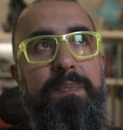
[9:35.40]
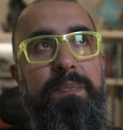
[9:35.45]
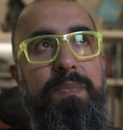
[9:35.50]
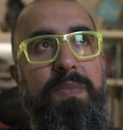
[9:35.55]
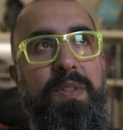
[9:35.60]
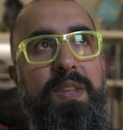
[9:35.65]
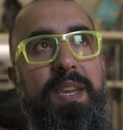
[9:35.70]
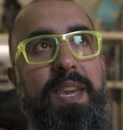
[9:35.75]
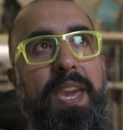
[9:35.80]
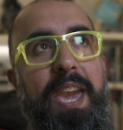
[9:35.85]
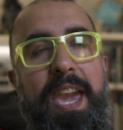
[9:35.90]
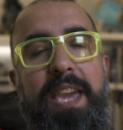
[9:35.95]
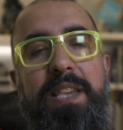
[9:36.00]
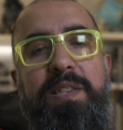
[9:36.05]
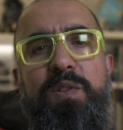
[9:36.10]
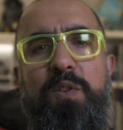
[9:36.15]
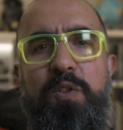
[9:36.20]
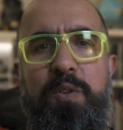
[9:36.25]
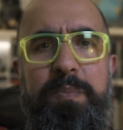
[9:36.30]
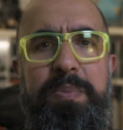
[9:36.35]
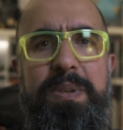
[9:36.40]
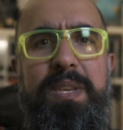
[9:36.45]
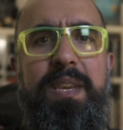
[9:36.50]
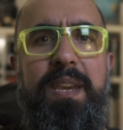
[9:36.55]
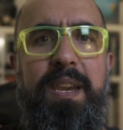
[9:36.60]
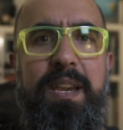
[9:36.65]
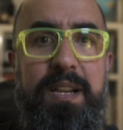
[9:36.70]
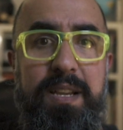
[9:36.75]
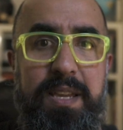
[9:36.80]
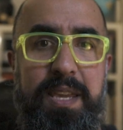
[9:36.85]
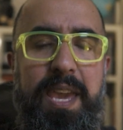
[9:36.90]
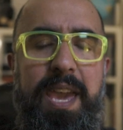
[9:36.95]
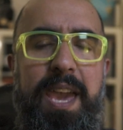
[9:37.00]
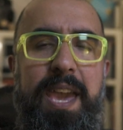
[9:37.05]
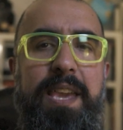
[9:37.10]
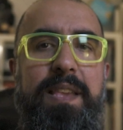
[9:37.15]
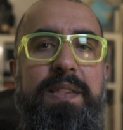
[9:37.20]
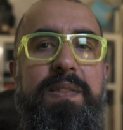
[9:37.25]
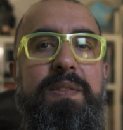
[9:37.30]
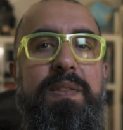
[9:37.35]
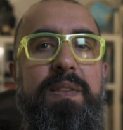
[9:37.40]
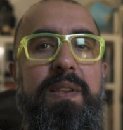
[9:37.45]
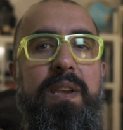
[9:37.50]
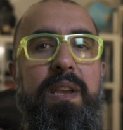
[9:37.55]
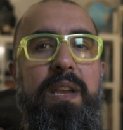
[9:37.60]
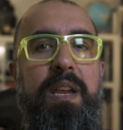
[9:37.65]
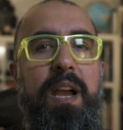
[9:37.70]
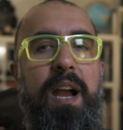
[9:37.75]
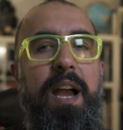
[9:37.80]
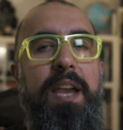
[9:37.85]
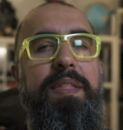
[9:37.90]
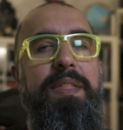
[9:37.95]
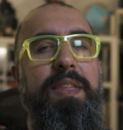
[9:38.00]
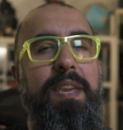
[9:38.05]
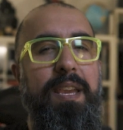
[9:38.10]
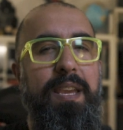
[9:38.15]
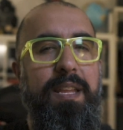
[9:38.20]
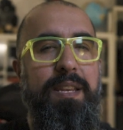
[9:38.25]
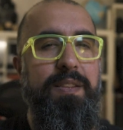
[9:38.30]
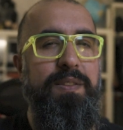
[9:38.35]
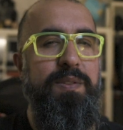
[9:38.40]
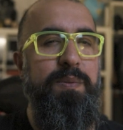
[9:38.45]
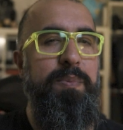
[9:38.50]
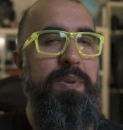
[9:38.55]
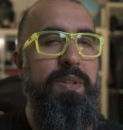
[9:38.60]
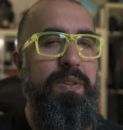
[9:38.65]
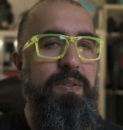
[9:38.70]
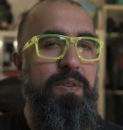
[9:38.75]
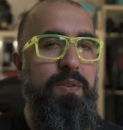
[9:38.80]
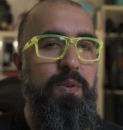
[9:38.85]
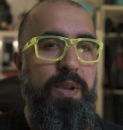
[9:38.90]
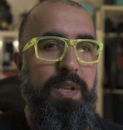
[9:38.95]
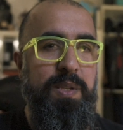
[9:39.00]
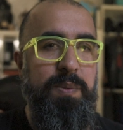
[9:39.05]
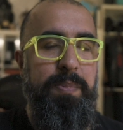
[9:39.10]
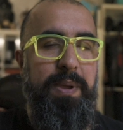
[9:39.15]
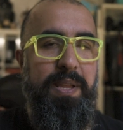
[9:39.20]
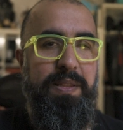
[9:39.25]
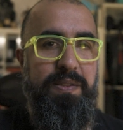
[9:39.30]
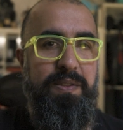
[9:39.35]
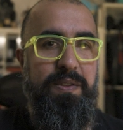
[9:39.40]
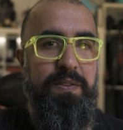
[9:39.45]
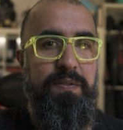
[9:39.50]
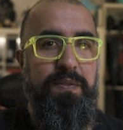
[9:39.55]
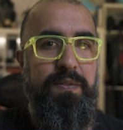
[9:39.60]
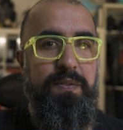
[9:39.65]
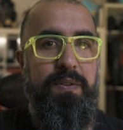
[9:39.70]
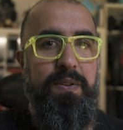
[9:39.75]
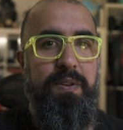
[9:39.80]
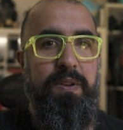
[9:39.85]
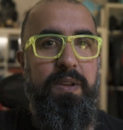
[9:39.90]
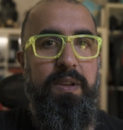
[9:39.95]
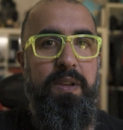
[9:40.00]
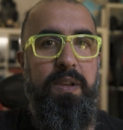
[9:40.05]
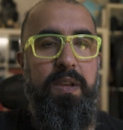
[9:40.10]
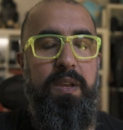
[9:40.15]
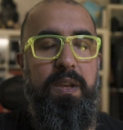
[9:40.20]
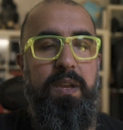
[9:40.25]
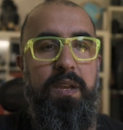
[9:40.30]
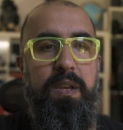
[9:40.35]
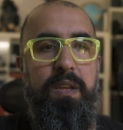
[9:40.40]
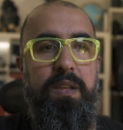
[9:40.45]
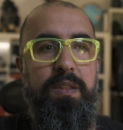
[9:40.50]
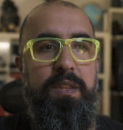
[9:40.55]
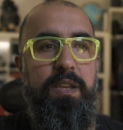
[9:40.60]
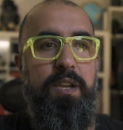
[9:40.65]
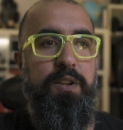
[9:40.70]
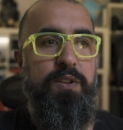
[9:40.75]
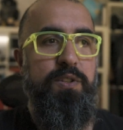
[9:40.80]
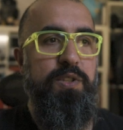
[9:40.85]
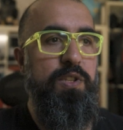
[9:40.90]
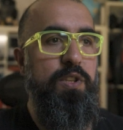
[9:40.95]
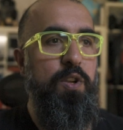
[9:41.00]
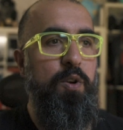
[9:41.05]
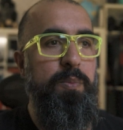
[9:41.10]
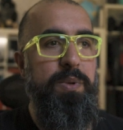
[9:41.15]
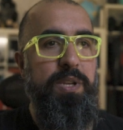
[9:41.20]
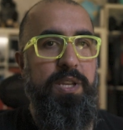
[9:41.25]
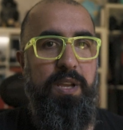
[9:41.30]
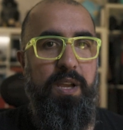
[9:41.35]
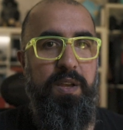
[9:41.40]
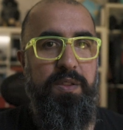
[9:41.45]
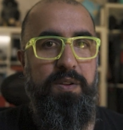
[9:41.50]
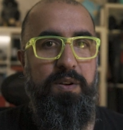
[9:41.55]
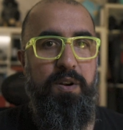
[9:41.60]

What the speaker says: the case or be a case, I think it is a bit too expensive. There are so many other